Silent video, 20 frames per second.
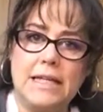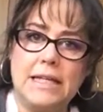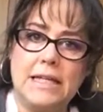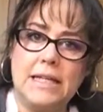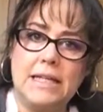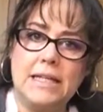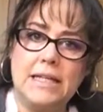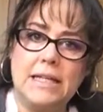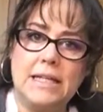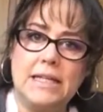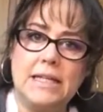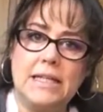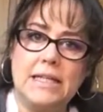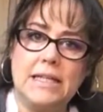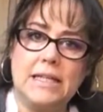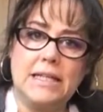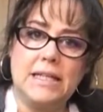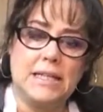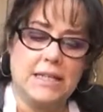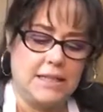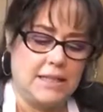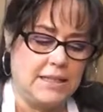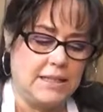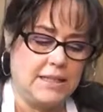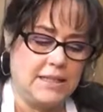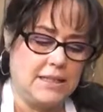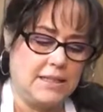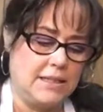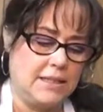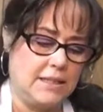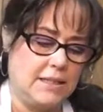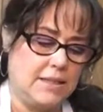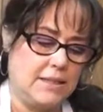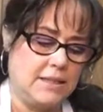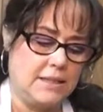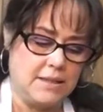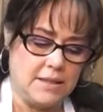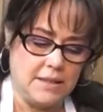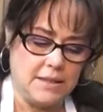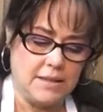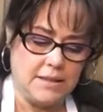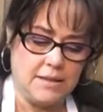(no one is talking)